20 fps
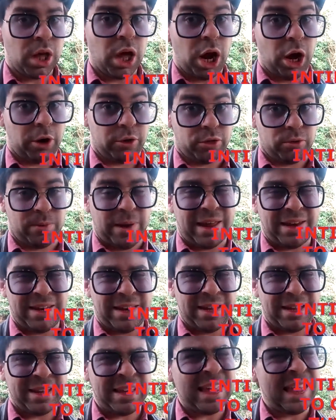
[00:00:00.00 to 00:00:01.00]
are
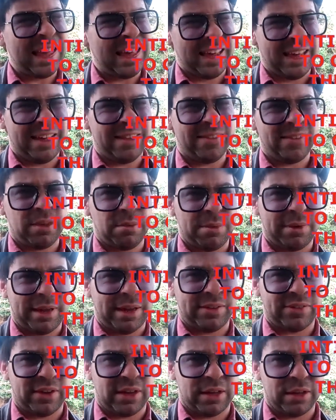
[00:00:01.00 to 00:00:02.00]
threatening,
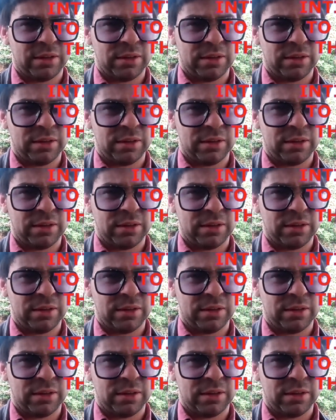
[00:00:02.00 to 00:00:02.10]
intimidating,